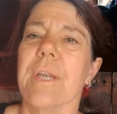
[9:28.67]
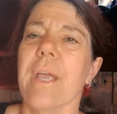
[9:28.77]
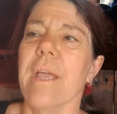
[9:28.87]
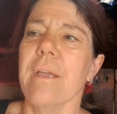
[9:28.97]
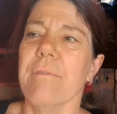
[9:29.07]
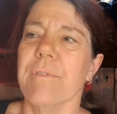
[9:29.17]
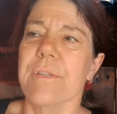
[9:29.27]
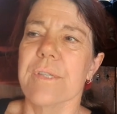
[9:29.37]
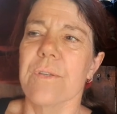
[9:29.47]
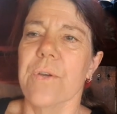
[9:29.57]
have the
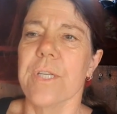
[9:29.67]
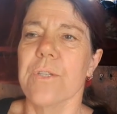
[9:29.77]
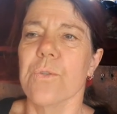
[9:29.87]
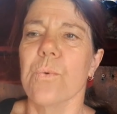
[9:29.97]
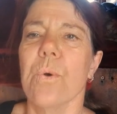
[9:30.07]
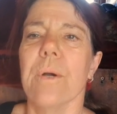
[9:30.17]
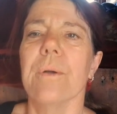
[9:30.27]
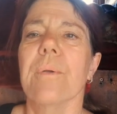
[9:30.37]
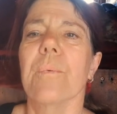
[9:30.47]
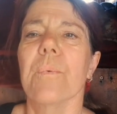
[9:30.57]
side door,
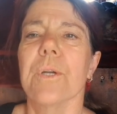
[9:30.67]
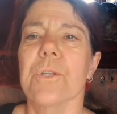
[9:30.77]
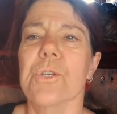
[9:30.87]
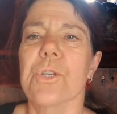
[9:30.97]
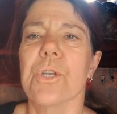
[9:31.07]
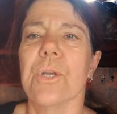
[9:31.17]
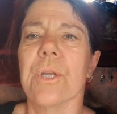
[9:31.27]
which